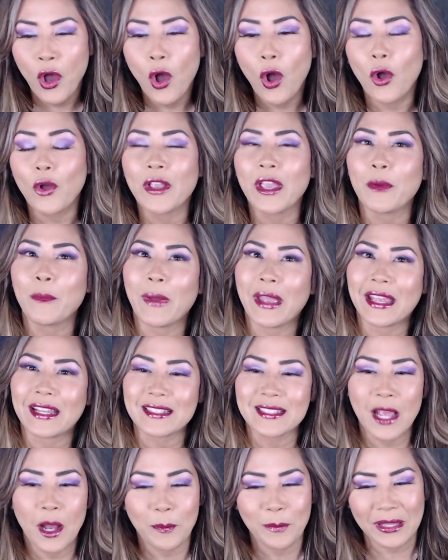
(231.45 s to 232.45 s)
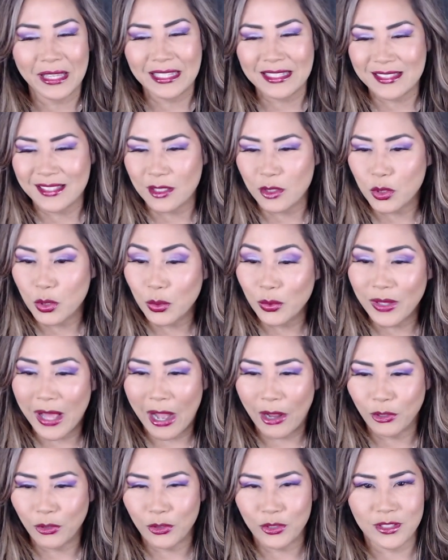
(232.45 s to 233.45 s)
Okay, wait, tell me, is it too
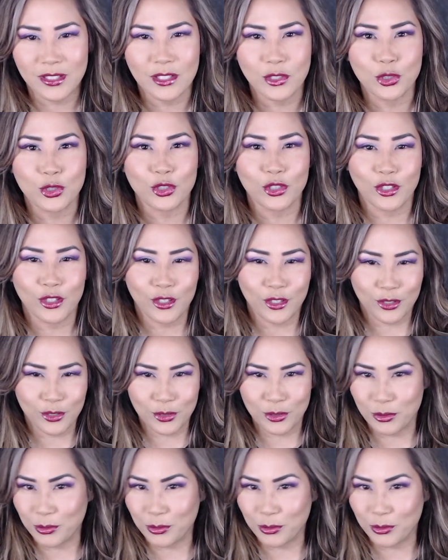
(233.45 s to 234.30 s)
loud or is it just